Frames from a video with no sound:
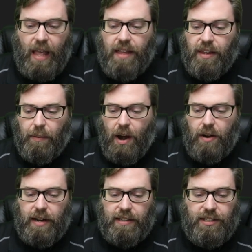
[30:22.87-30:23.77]
There we
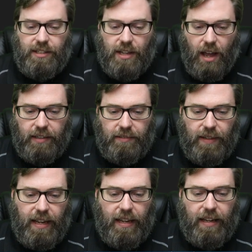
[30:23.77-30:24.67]
are. It's done.
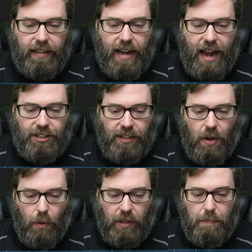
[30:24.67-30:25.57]
It actually
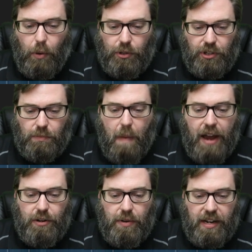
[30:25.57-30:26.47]
only pushes my
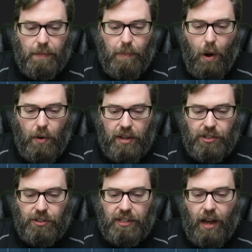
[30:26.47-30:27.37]
unique components.
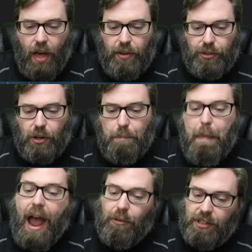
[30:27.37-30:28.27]
You see others are
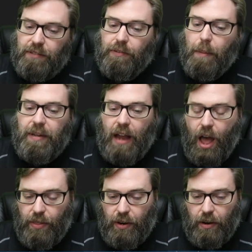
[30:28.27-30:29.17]
mounted from the
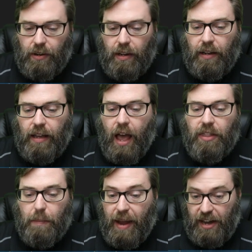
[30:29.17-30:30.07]
other,
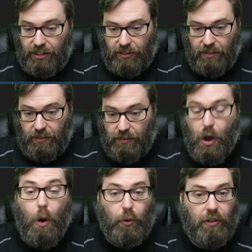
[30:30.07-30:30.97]
the base
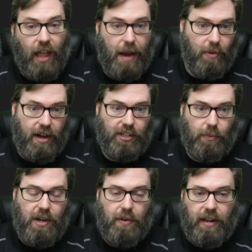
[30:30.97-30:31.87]
node library, so
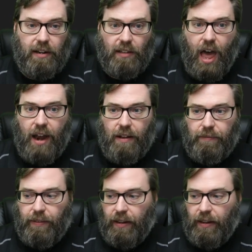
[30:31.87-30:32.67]
we don't get a lot of